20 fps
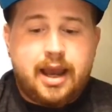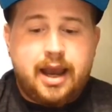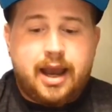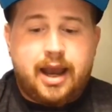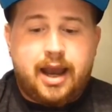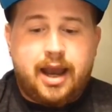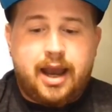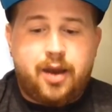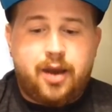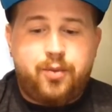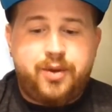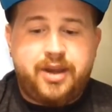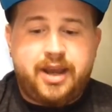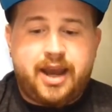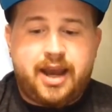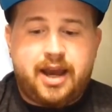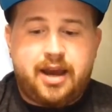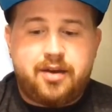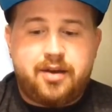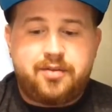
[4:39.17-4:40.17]
We
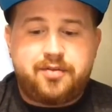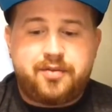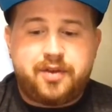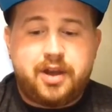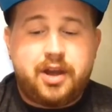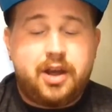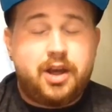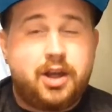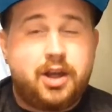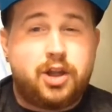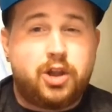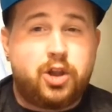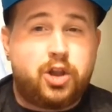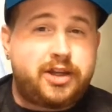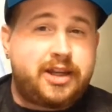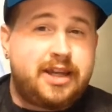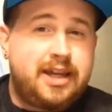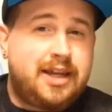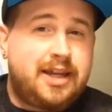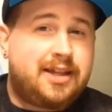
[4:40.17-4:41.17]
have
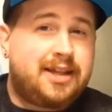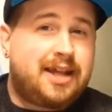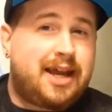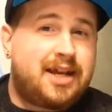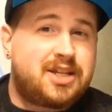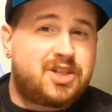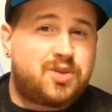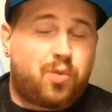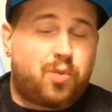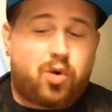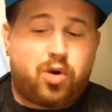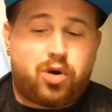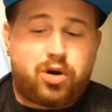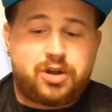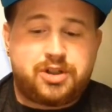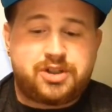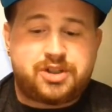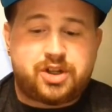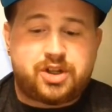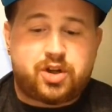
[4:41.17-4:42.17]
Looking Glass
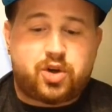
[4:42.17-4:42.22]
Wars